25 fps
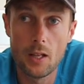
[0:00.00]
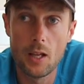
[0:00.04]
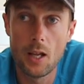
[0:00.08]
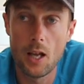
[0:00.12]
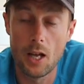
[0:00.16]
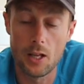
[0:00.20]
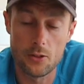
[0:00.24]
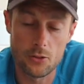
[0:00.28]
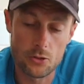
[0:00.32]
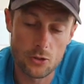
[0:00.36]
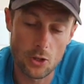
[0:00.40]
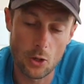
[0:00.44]

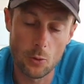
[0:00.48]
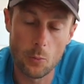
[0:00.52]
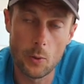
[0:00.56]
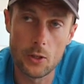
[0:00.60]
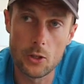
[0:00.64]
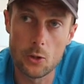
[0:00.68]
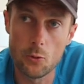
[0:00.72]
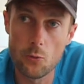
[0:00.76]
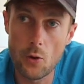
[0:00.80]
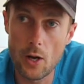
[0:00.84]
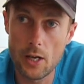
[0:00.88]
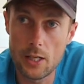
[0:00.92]
And so when
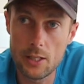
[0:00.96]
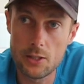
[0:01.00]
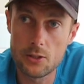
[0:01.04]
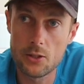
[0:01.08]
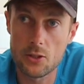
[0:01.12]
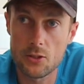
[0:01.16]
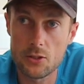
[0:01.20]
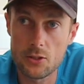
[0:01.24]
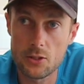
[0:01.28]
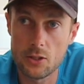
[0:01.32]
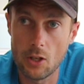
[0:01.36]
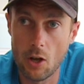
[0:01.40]
you're ready to
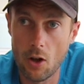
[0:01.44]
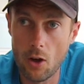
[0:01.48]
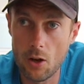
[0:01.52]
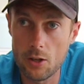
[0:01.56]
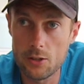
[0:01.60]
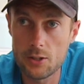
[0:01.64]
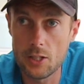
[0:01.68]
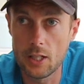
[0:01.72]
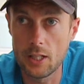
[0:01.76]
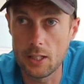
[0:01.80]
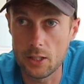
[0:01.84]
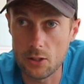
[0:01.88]

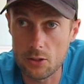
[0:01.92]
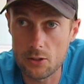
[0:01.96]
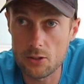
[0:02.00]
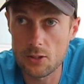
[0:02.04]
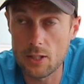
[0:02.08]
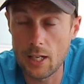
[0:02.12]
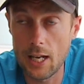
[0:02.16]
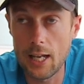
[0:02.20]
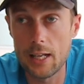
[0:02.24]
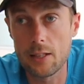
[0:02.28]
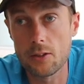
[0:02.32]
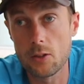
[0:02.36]
start it, you
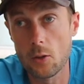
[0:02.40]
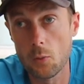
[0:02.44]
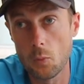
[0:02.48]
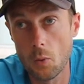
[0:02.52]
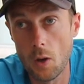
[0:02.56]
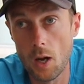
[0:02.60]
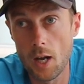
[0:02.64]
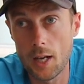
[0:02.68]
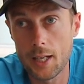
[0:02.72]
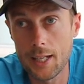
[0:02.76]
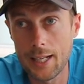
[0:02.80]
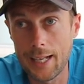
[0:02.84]
select the
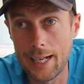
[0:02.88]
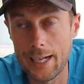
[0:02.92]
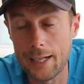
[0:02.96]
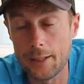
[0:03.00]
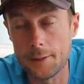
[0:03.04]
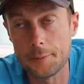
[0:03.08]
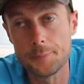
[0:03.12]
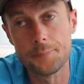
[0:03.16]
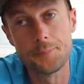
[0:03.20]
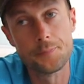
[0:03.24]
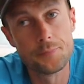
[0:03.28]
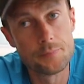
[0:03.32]

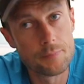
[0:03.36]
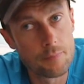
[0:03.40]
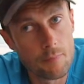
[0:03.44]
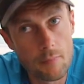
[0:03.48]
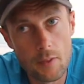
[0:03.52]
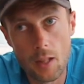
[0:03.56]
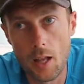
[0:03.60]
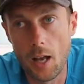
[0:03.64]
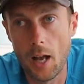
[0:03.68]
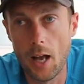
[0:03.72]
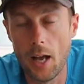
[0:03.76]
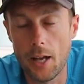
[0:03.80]
workout,
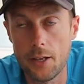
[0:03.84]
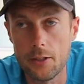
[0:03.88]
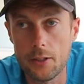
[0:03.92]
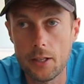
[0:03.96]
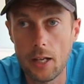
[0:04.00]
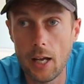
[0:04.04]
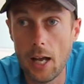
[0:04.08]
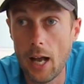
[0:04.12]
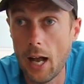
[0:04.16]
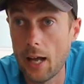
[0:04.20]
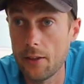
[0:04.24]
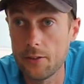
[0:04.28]
and
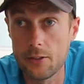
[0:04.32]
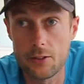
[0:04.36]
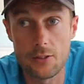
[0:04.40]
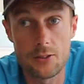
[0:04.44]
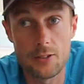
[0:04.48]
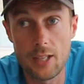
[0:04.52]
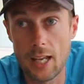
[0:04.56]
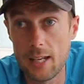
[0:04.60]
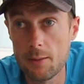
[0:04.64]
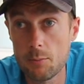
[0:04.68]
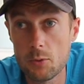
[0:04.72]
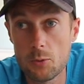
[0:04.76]
the
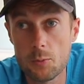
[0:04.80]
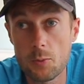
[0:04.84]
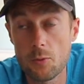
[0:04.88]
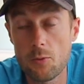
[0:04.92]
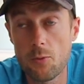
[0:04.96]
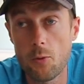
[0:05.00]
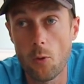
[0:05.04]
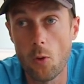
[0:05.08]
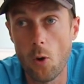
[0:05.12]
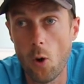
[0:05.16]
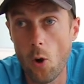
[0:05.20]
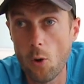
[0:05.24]
same as
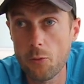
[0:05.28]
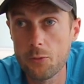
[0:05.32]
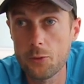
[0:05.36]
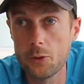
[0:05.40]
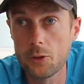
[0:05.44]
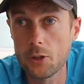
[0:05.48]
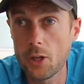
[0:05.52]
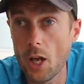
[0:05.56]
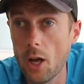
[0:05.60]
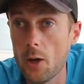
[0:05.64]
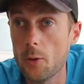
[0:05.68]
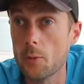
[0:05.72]
before, off you
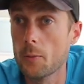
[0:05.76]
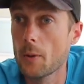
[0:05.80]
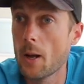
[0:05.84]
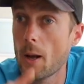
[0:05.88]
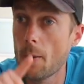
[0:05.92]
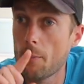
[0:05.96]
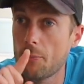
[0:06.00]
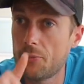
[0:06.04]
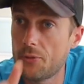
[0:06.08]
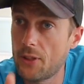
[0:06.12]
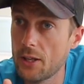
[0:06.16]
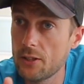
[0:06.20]
go.
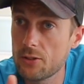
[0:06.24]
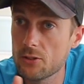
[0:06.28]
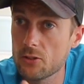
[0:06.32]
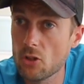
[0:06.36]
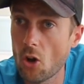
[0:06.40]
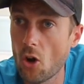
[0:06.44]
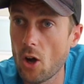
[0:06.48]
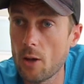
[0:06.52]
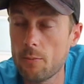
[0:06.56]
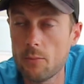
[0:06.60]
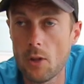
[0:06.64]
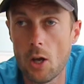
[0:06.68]
This
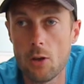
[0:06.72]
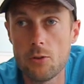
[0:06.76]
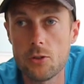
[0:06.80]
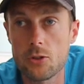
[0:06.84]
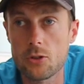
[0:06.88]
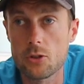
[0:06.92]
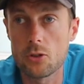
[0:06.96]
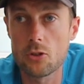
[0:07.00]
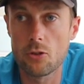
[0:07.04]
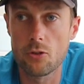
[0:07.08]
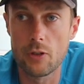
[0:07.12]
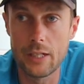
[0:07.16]
time though, the
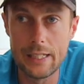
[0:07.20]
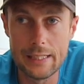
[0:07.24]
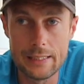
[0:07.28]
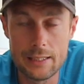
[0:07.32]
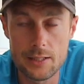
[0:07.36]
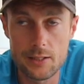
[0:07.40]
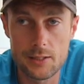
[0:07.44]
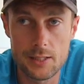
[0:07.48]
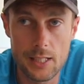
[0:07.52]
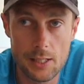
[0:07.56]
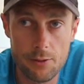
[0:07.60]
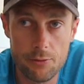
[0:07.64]
screen
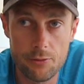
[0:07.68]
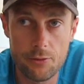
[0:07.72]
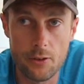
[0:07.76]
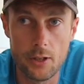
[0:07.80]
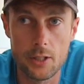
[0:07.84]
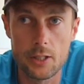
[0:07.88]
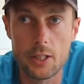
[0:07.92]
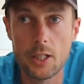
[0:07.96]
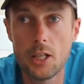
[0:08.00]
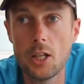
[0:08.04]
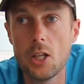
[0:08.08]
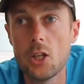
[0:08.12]
is
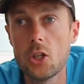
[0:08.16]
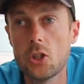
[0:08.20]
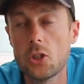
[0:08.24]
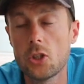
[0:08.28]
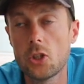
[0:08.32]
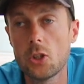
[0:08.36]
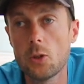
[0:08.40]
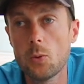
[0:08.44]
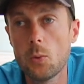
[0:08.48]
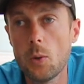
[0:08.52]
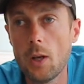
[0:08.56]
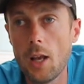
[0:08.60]
different.
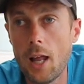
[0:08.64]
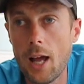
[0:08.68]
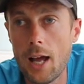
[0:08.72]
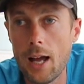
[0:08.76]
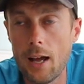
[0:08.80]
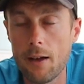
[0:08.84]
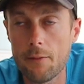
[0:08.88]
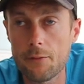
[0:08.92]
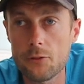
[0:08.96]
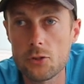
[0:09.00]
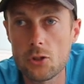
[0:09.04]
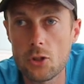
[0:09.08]
You will
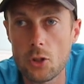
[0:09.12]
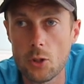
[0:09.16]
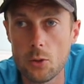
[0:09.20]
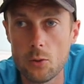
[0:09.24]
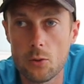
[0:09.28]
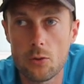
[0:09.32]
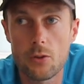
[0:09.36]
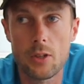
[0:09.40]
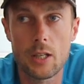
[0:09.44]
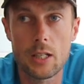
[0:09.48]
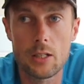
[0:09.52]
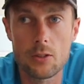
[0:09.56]
have two
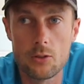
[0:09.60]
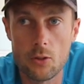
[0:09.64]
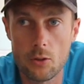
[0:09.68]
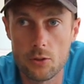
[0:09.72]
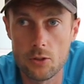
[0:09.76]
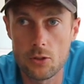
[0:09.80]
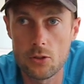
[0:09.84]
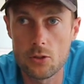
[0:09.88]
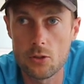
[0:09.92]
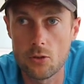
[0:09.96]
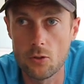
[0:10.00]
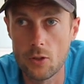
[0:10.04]
things on the
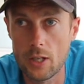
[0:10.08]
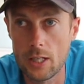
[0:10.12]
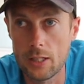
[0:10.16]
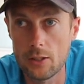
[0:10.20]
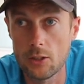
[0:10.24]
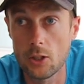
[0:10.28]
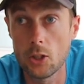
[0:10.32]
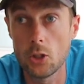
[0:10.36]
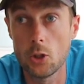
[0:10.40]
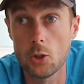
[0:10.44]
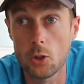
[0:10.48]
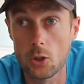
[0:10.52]
screen
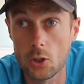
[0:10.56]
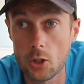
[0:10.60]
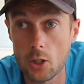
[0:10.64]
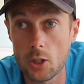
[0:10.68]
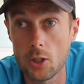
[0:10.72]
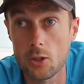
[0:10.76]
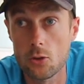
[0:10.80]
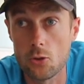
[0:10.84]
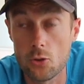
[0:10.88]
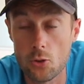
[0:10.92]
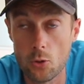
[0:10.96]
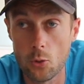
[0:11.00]
that you're going
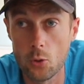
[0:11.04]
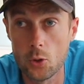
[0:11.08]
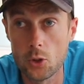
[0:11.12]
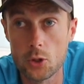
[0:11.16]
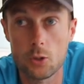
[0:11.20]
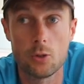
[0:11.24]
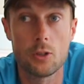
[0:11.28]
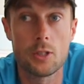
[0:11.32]
to draw your